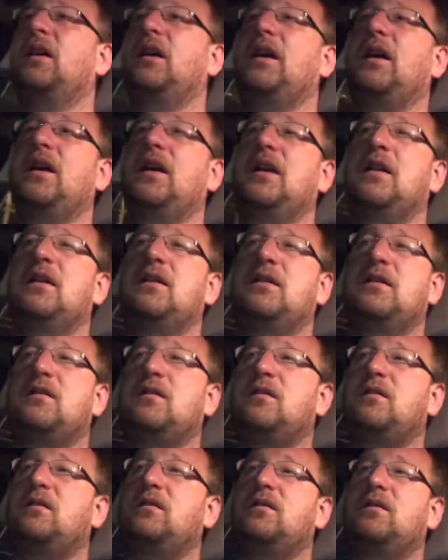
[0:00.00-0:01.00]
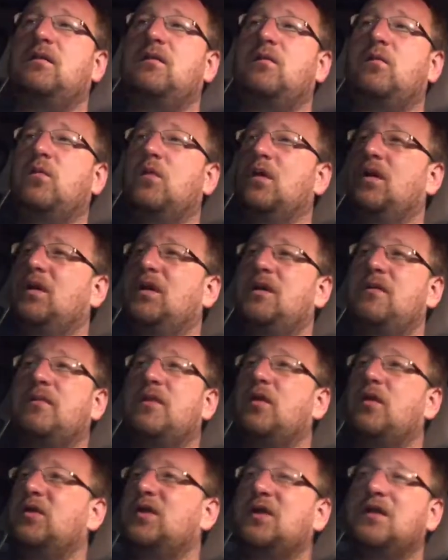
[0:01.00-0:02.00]
And we're
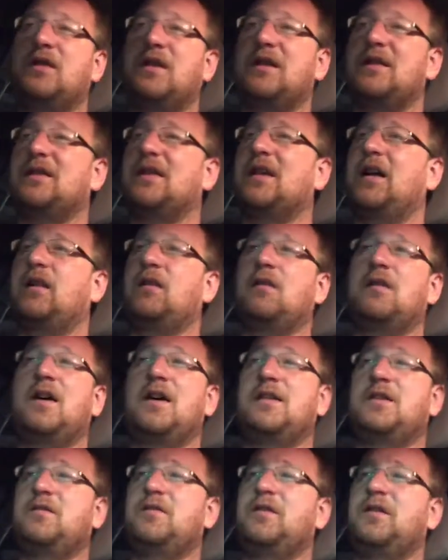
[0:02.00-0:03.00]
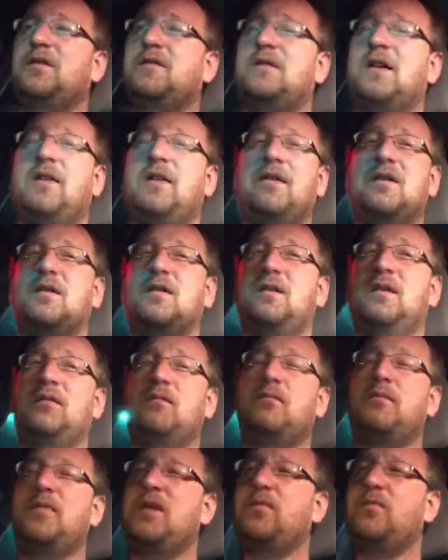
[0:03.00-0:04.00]
emotionally and psychologically surviving something
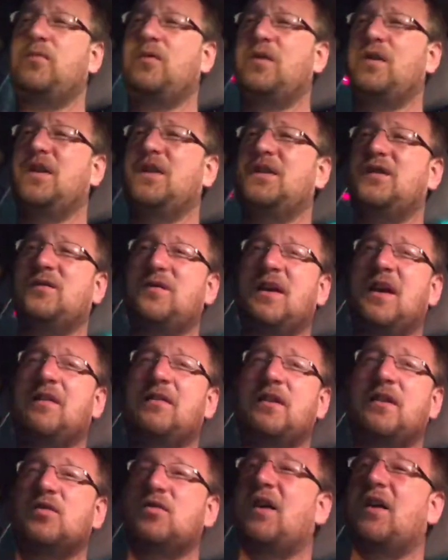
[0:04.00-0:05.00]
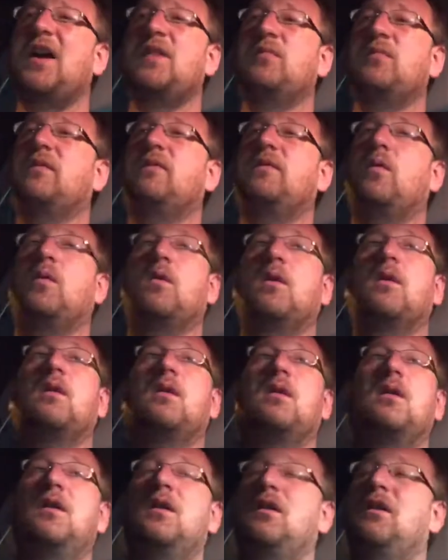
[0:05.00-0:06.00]
people in history haven't tried before.
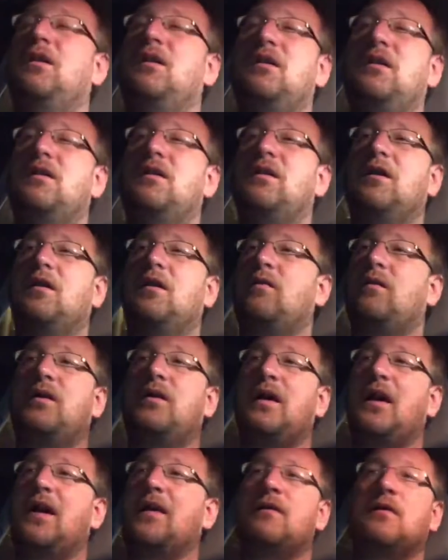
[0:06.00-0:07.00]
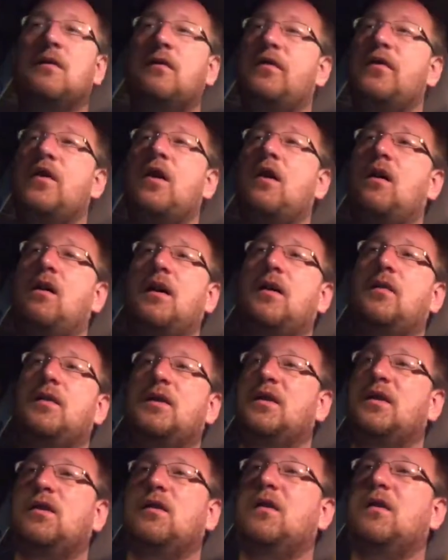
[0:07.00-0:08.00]
No one ever thought it
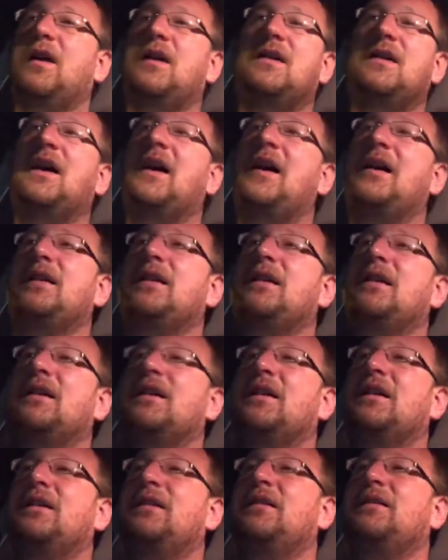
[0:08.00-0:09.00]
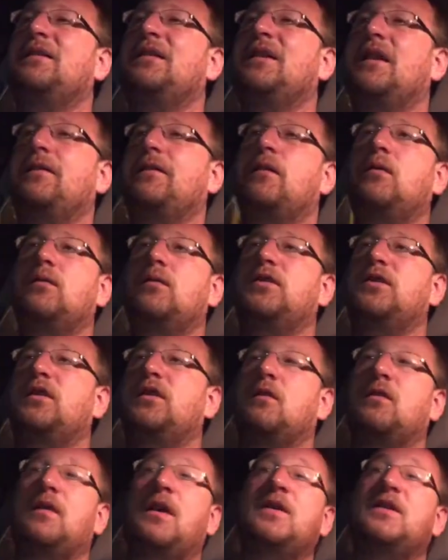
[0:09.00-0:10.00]
was a grand idea to have a whole
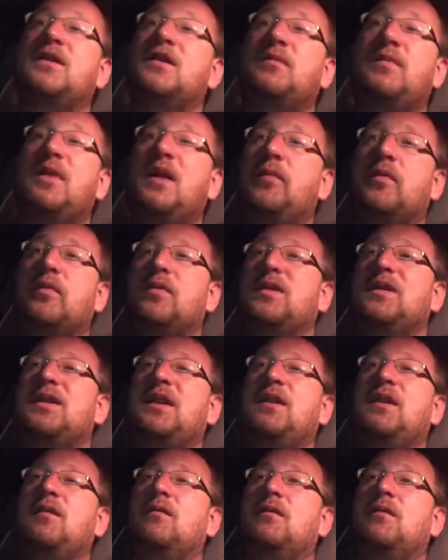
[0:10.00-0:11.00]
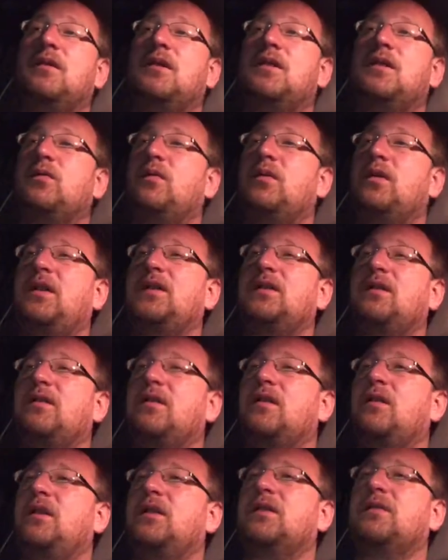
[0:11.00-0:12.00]
generation of people single in their 20s and
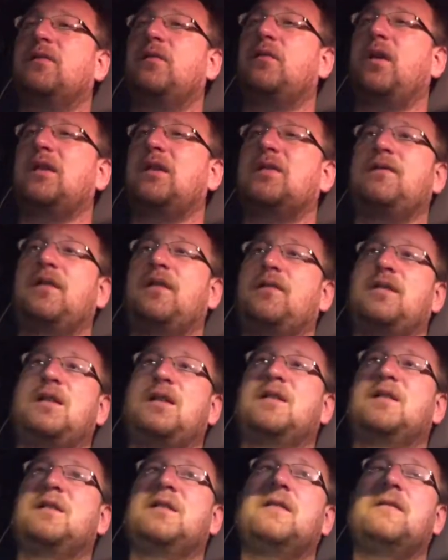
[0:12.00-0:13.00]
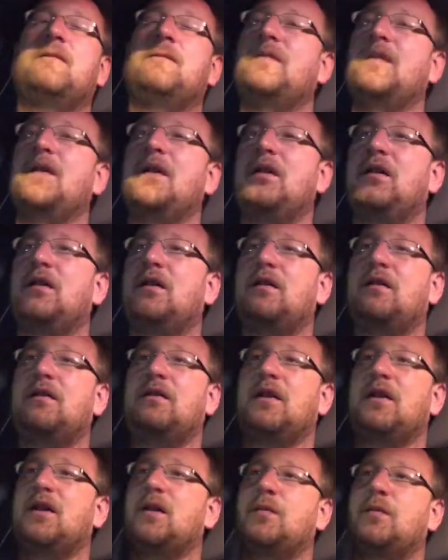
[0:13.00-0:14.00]
30s and 40s and 50s
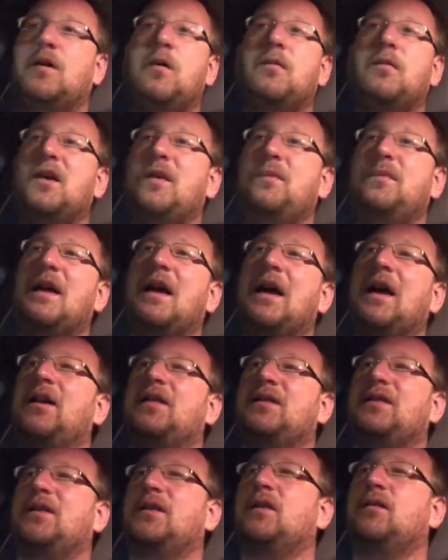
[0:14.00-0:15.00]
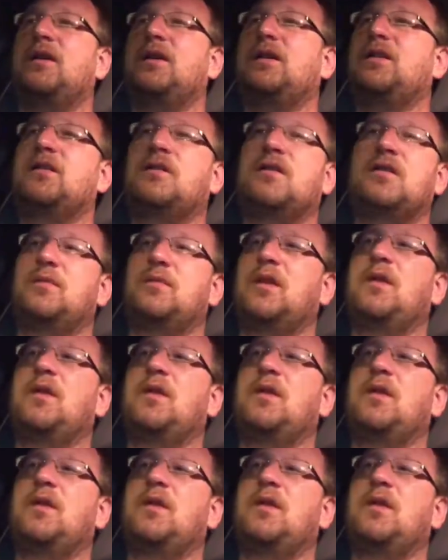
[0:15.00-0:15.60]
that come home to empty houses to raise children